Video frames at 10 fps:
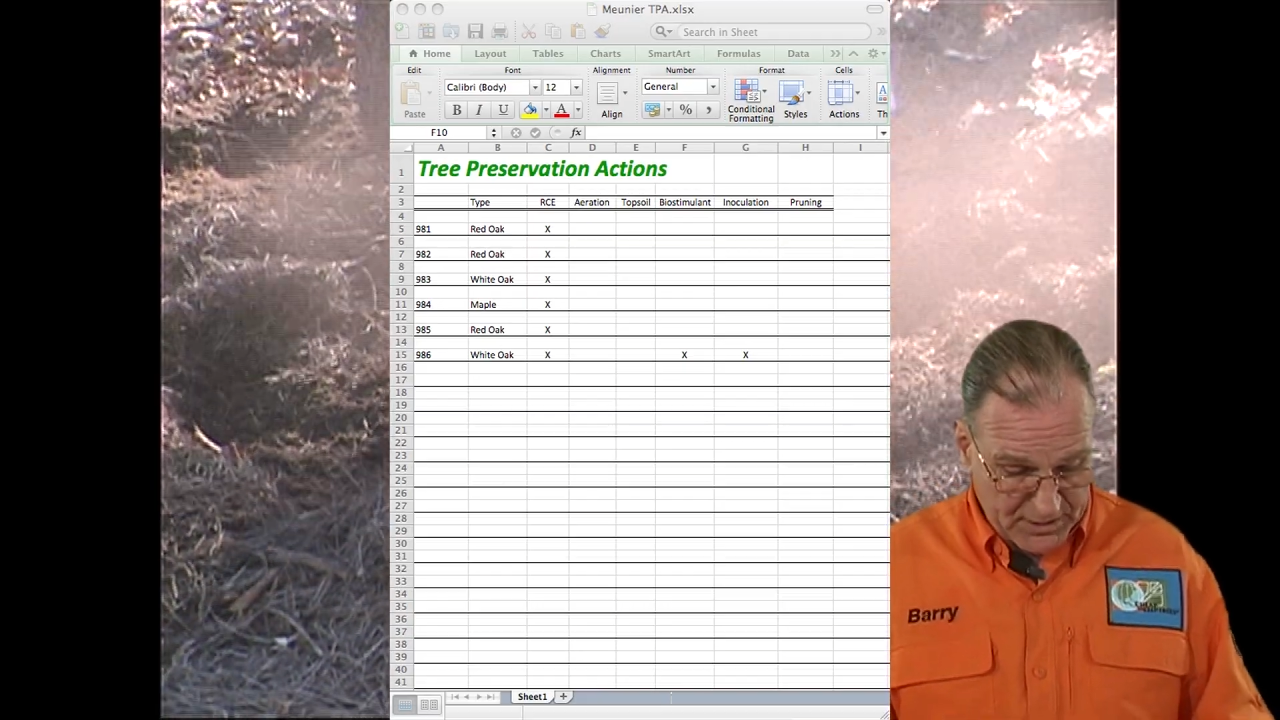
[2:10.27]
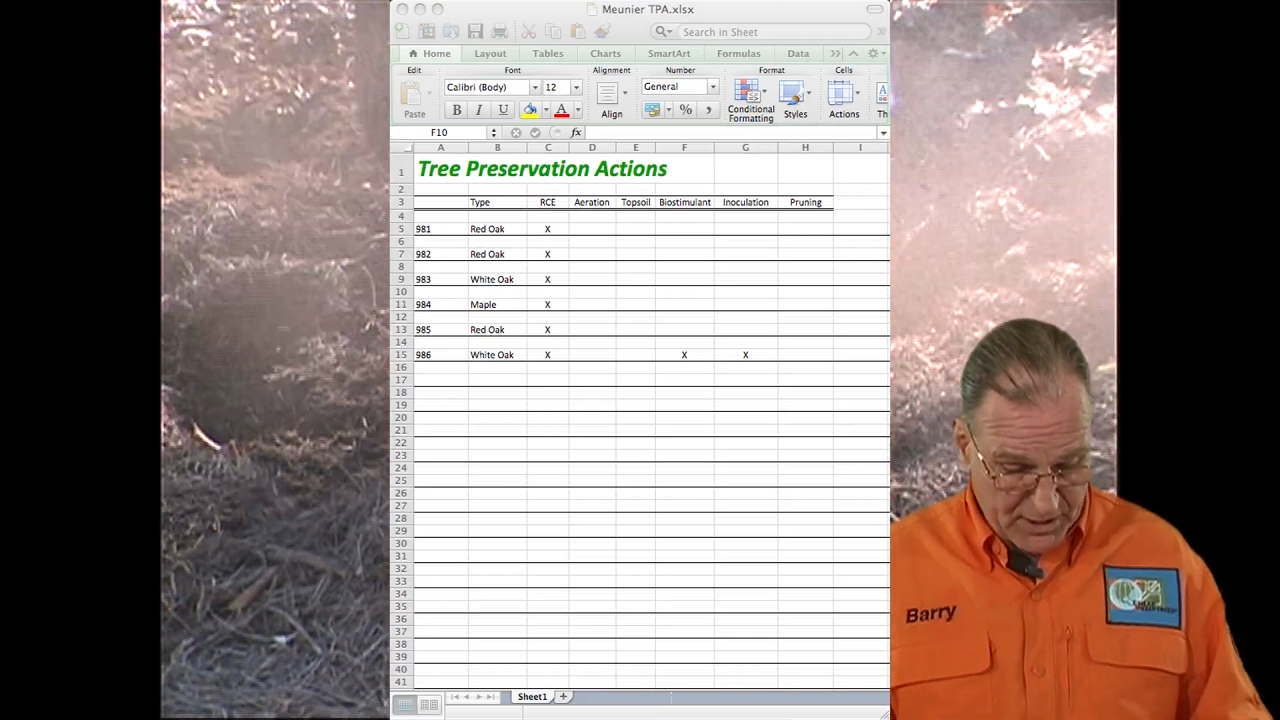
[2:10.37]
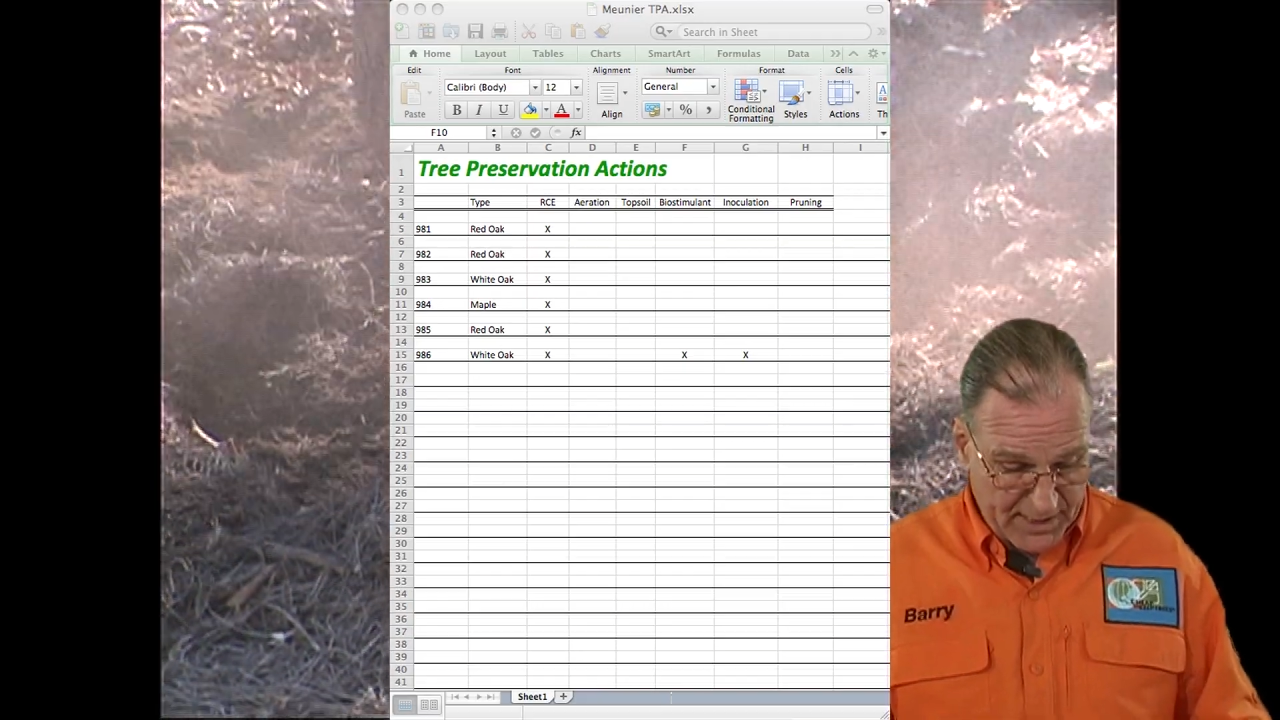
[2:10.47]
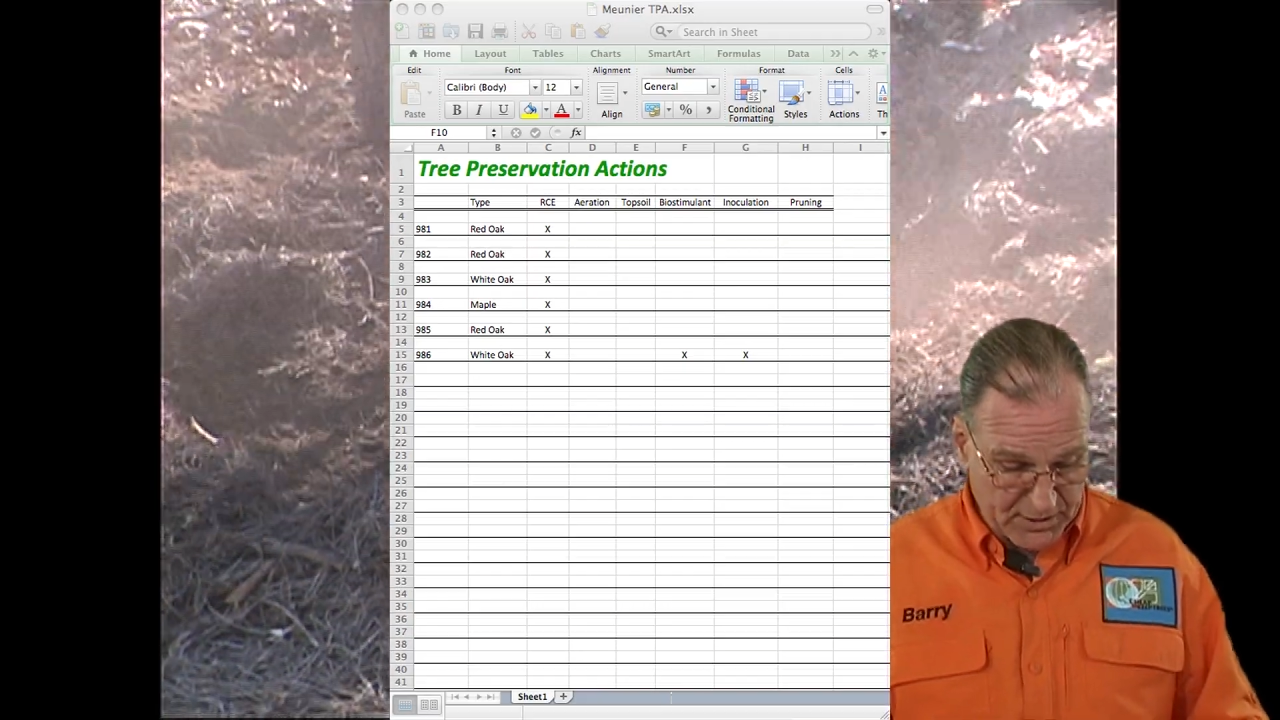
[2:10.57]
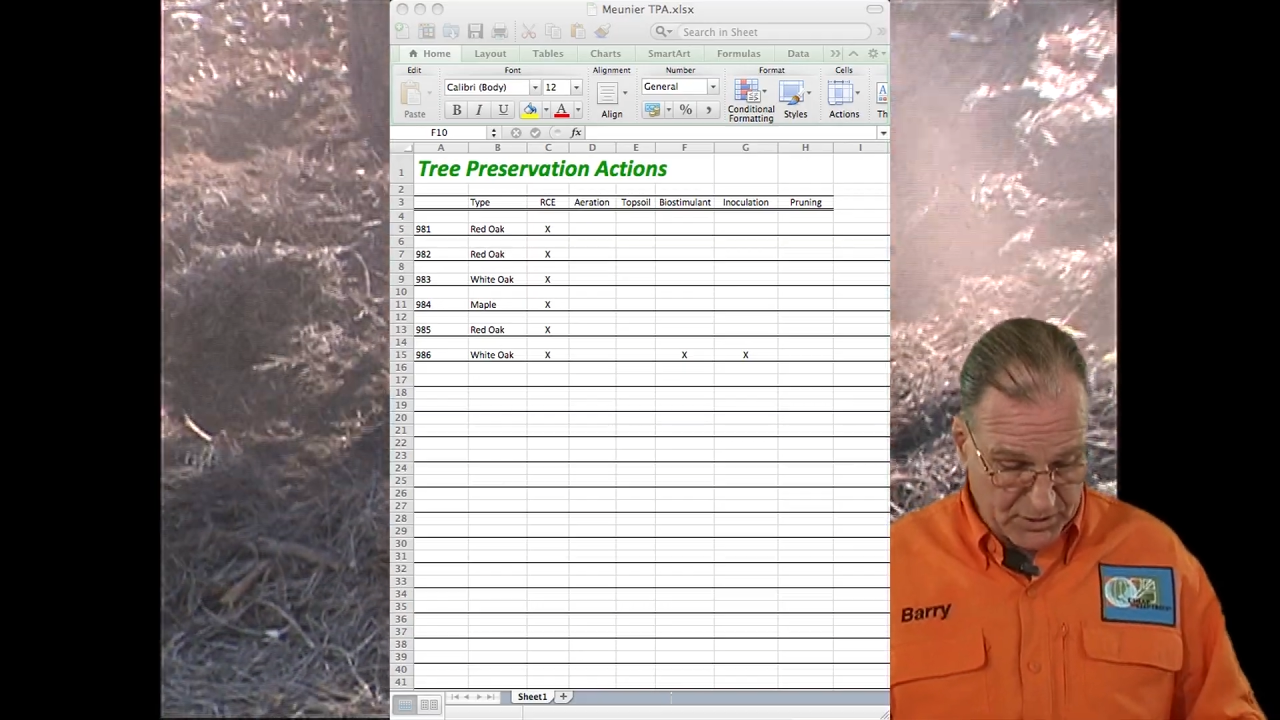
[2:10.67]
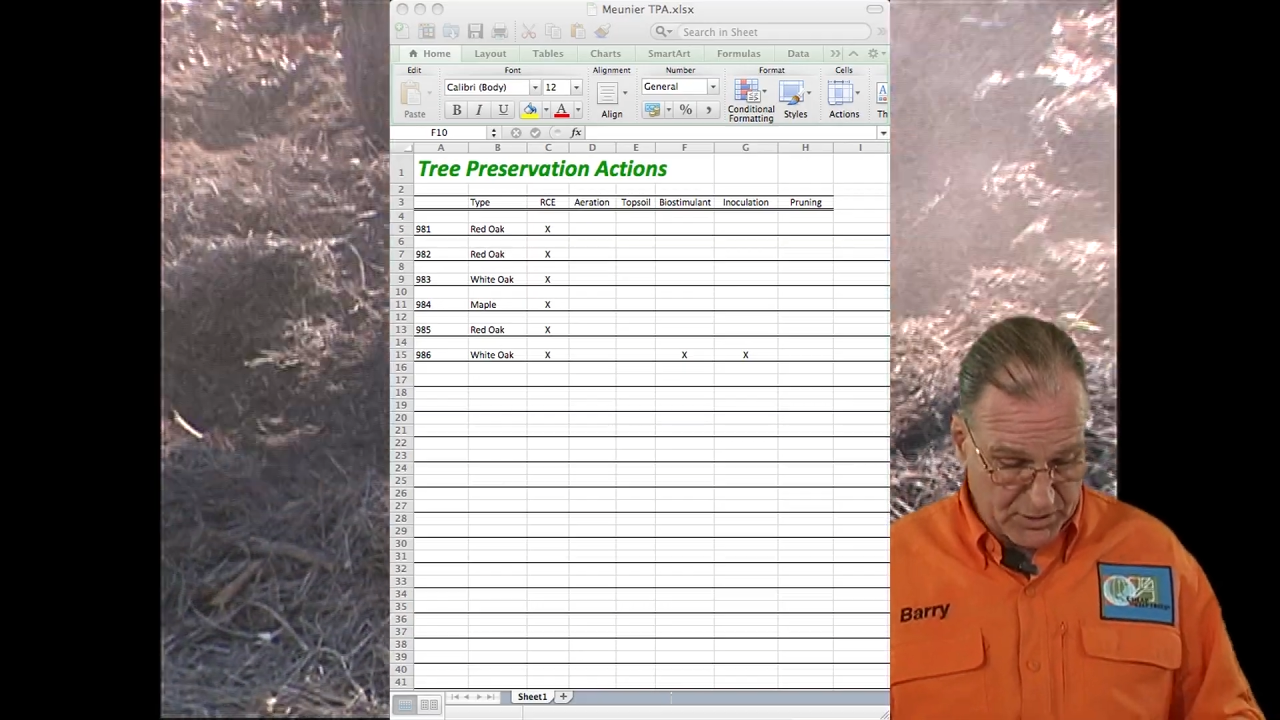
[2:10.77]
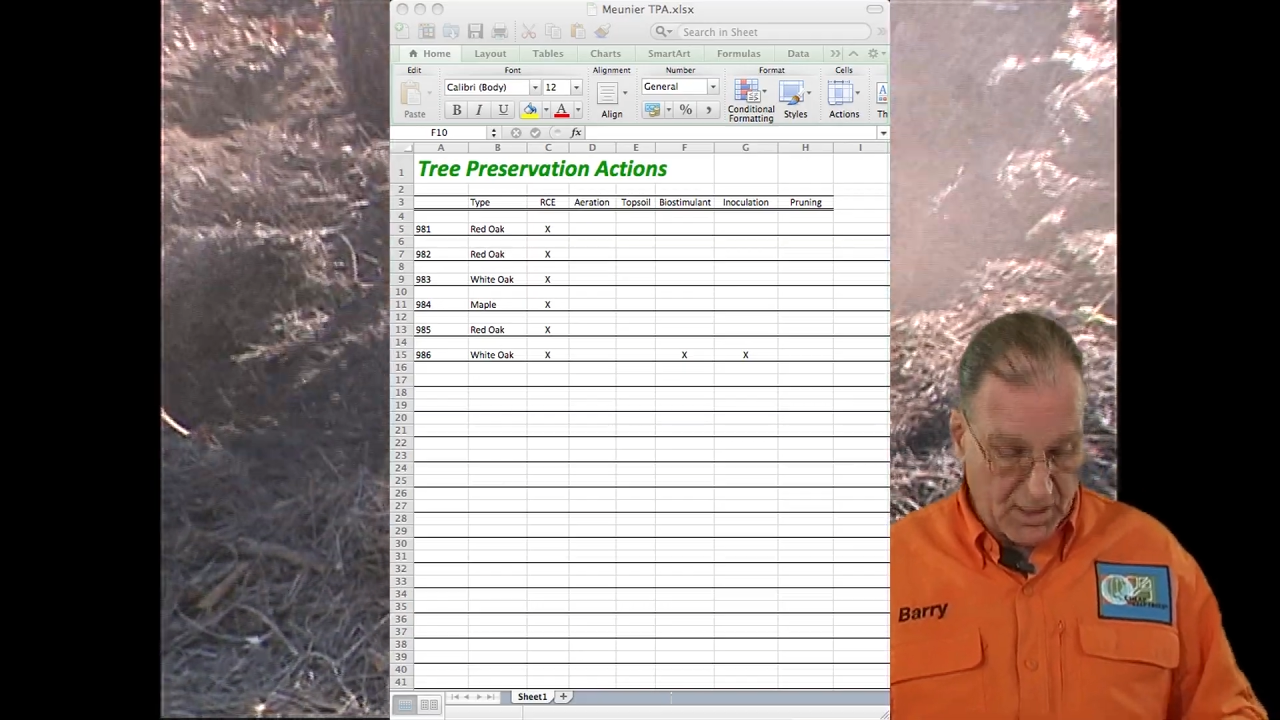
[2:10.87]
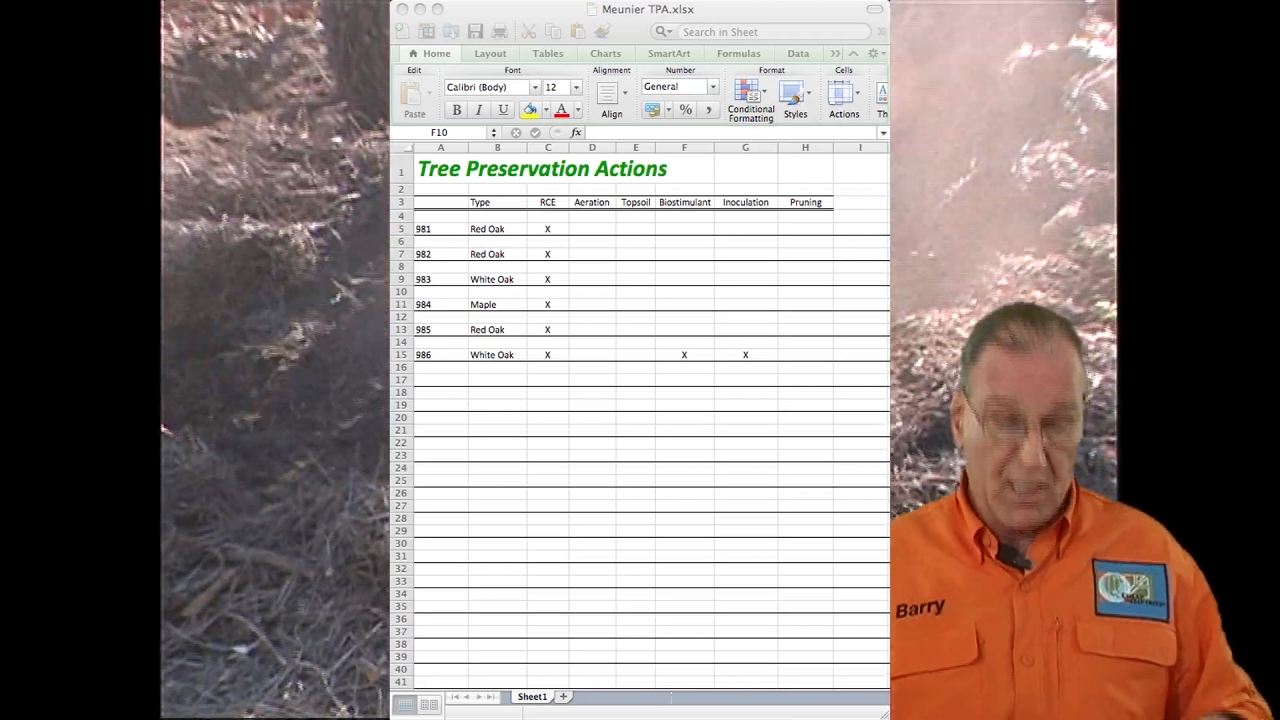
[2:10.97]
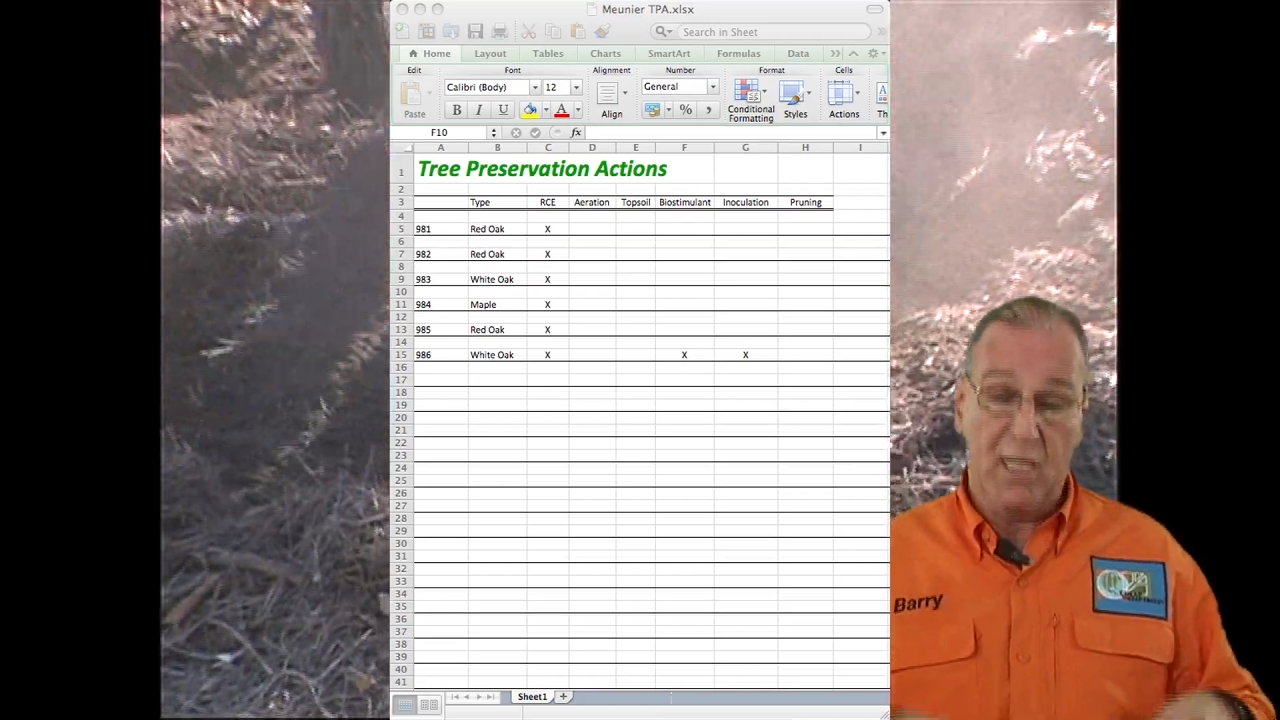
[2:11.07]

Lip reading: changes,